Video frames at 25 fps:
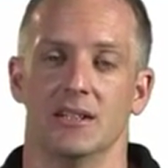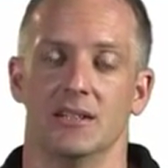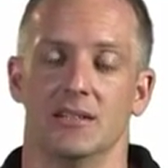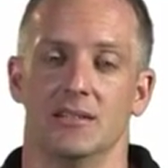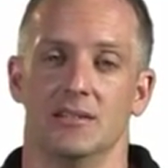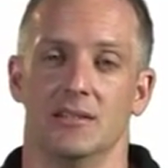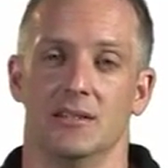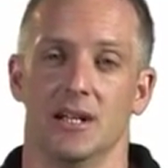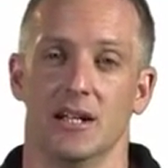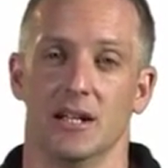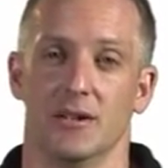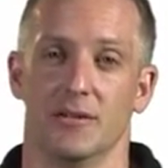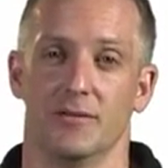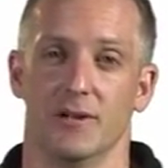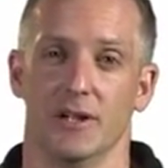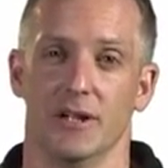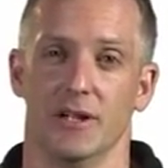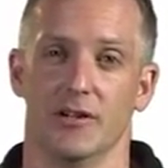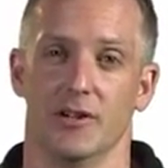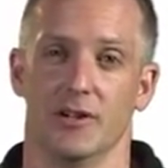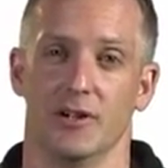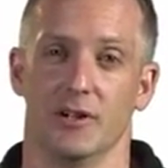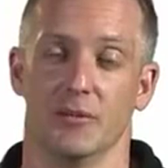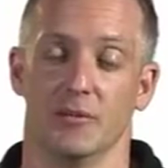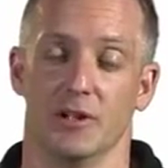dengue
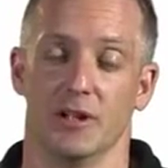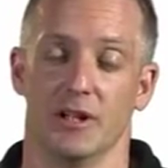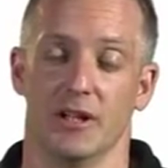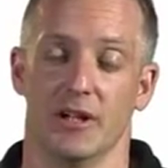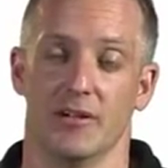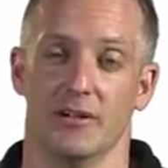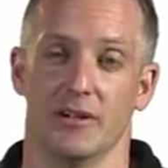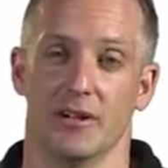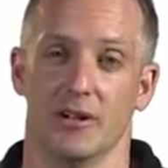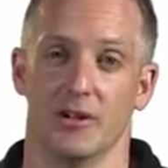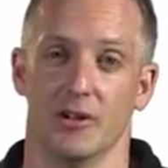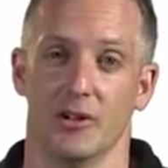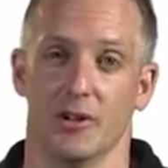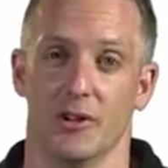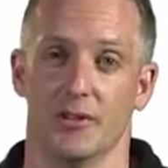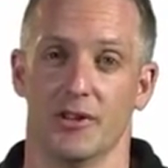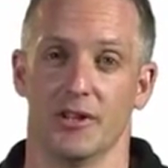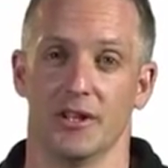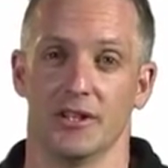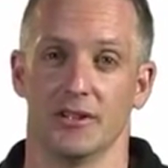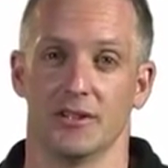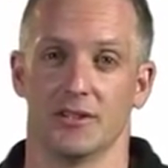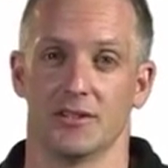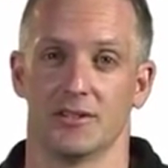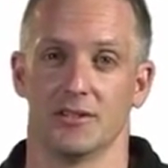fever and malaria are not
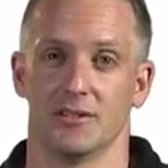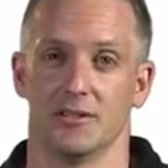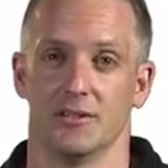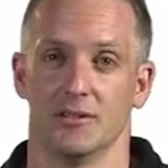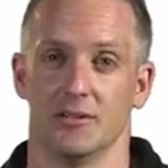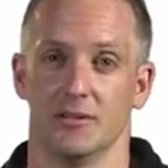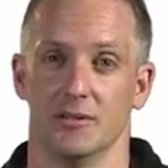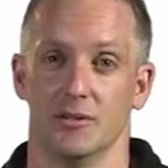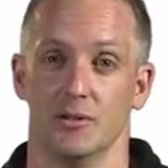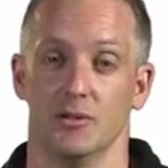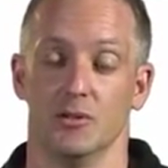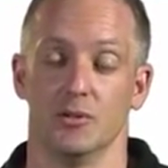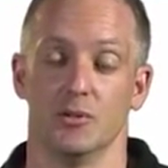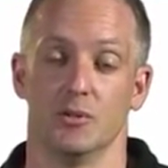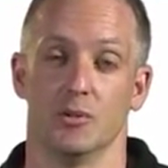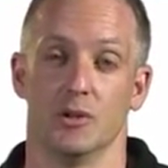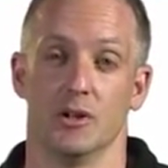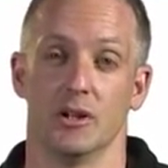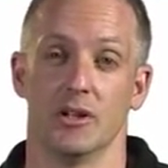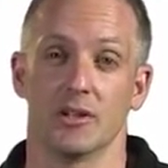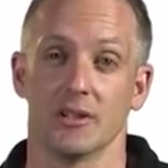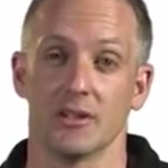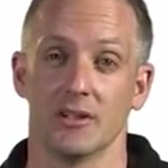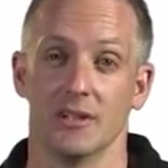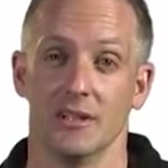things you
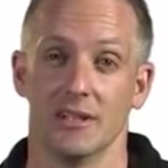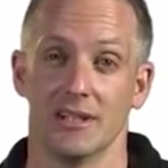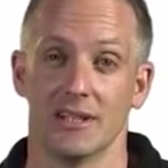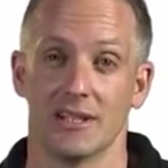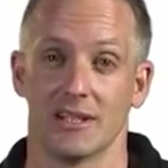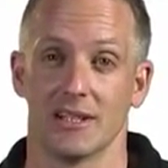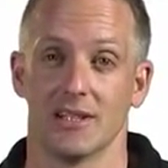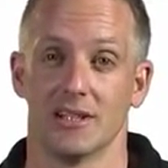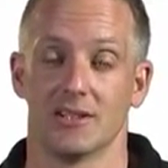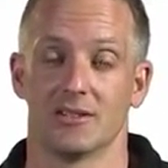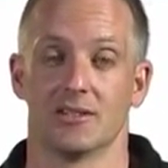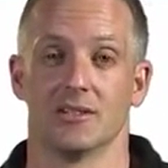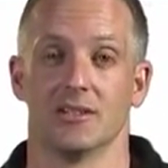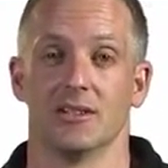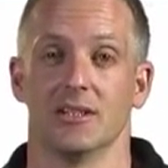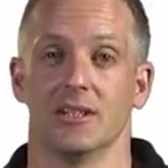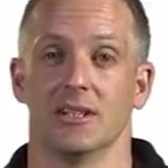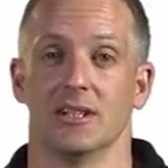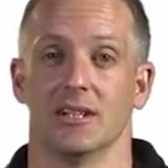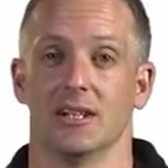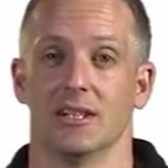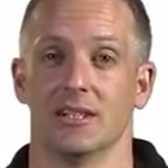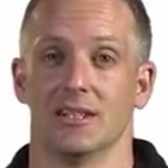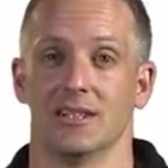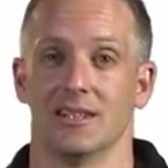want in a country,
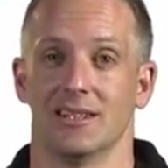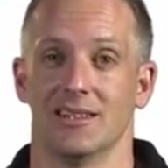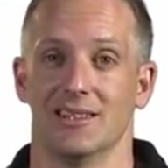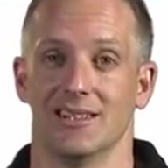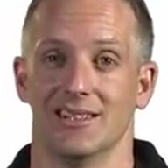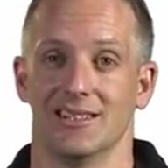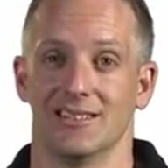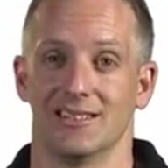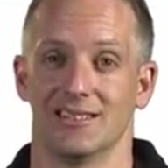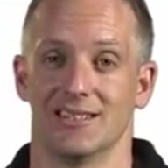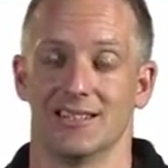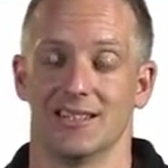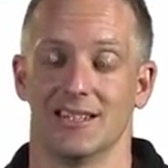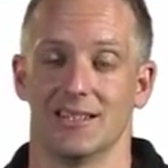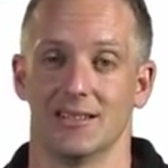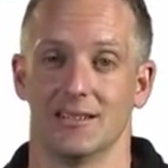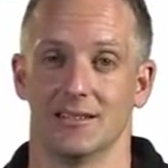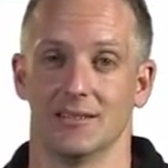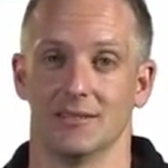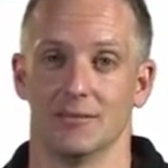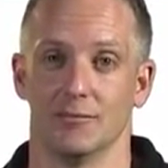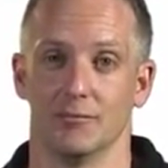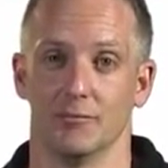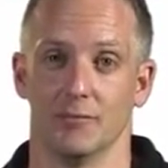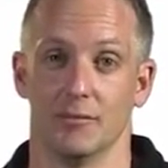and they're things that
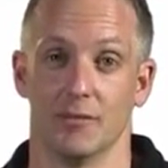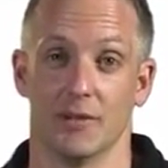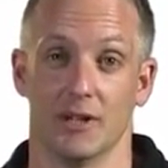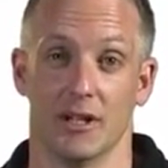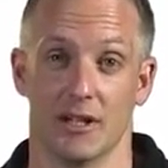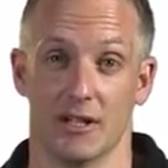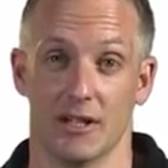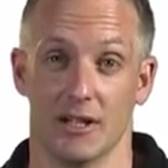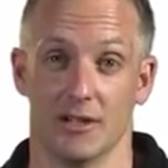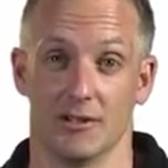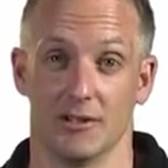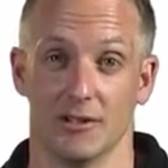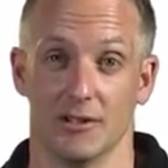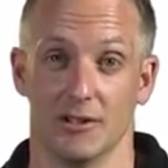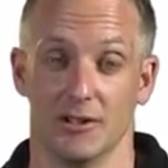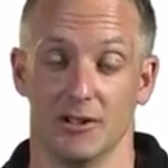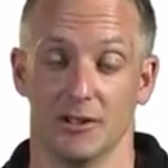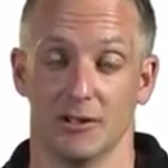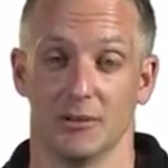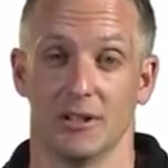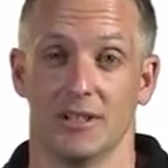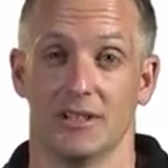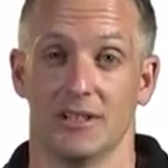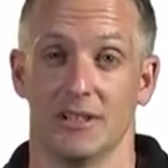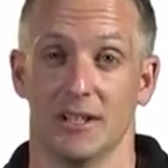a country like
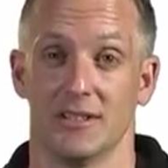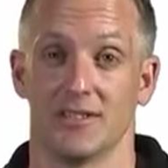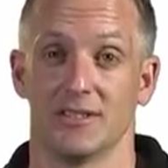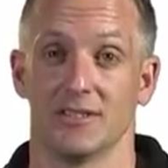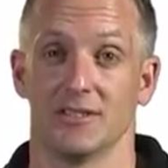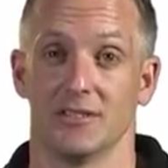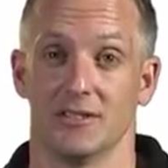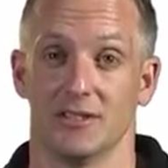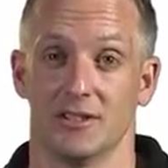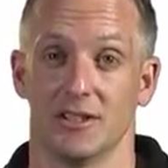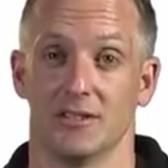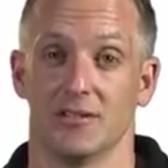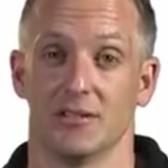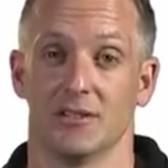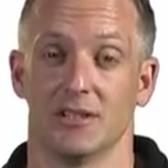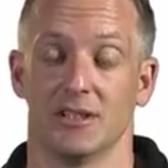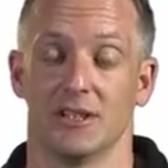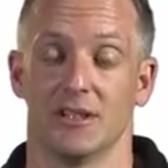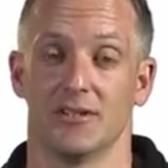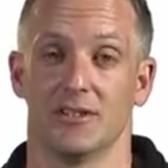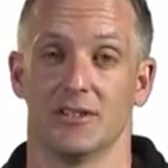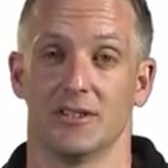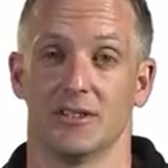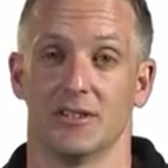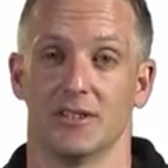Niue doesn't generally
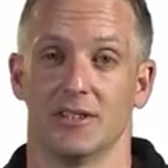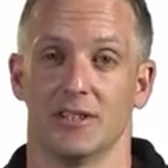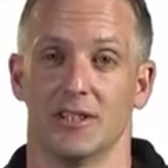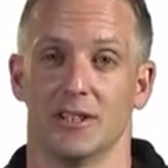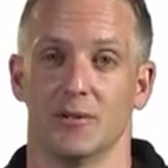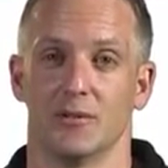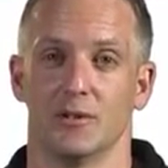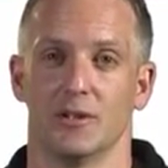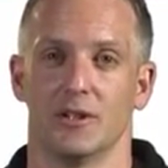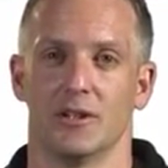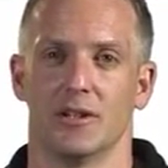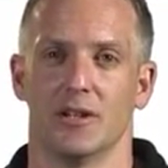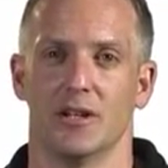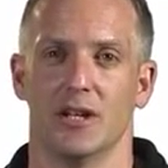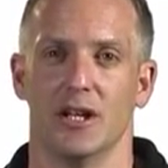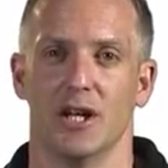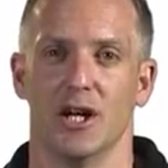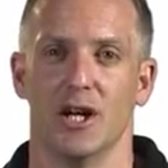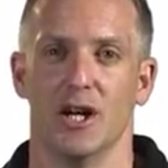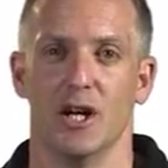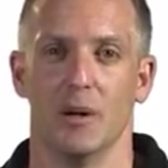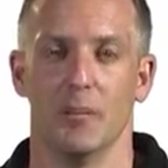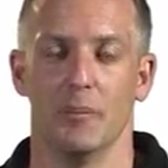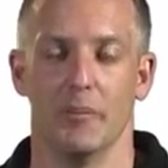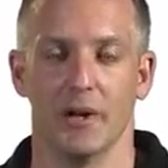have to contend with.
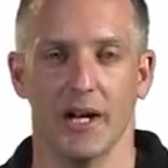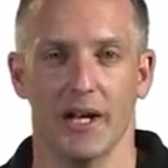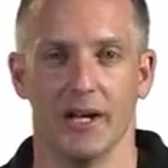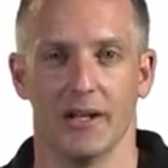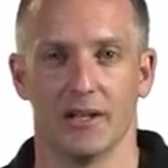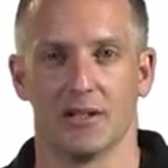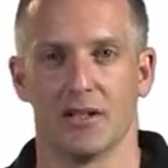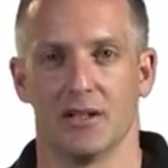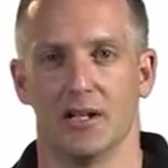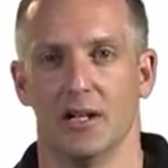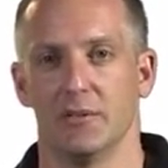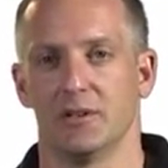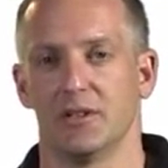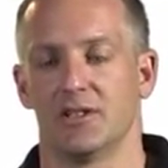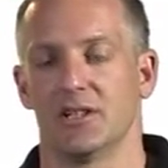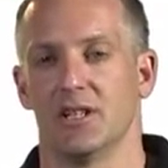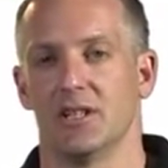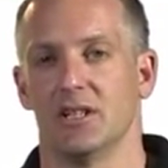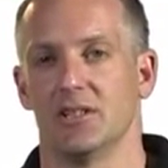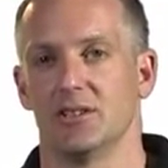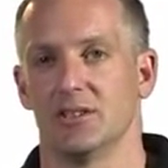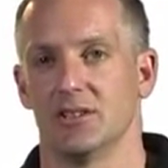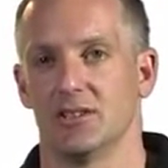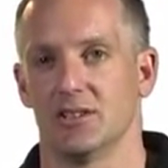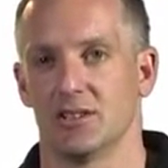But under climate
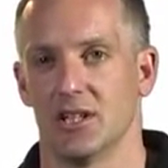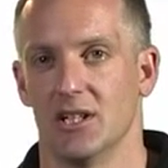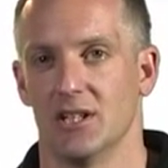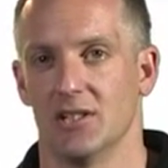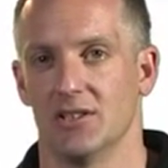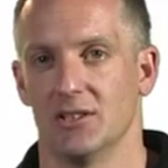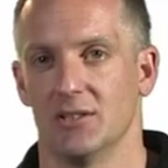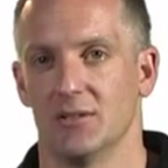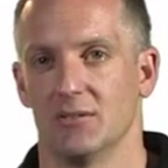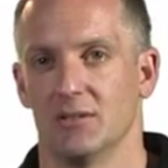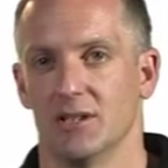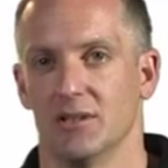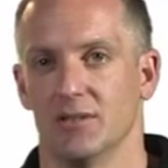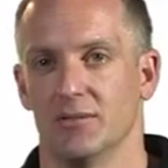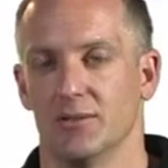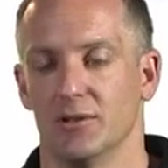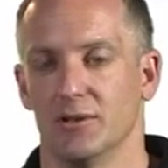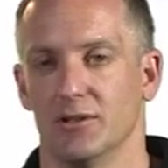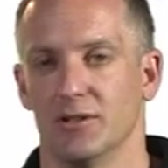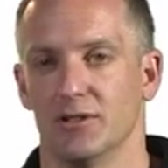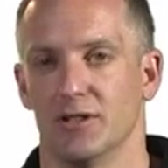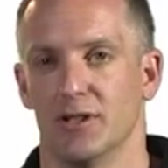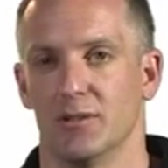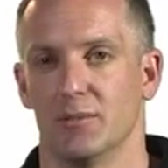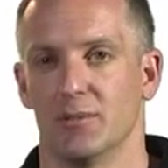change and changing rainfall
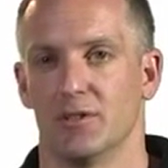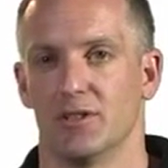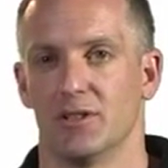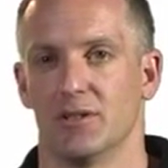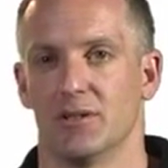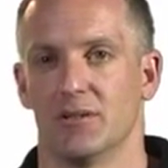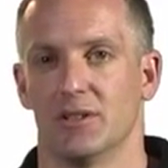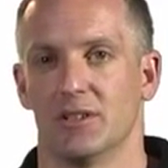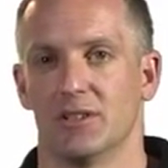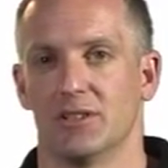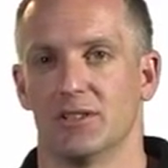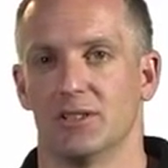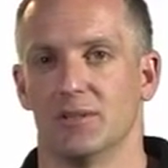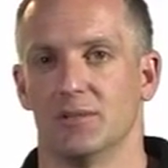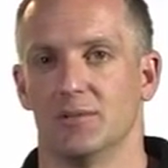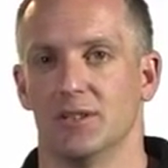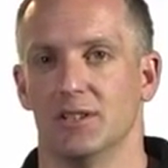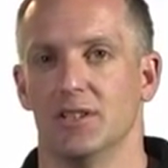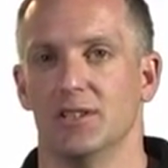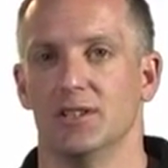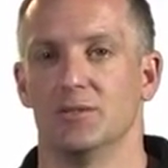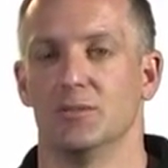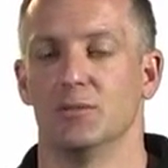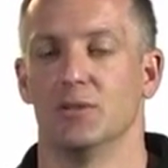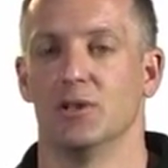and temperature regimes,
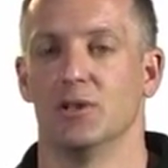it is more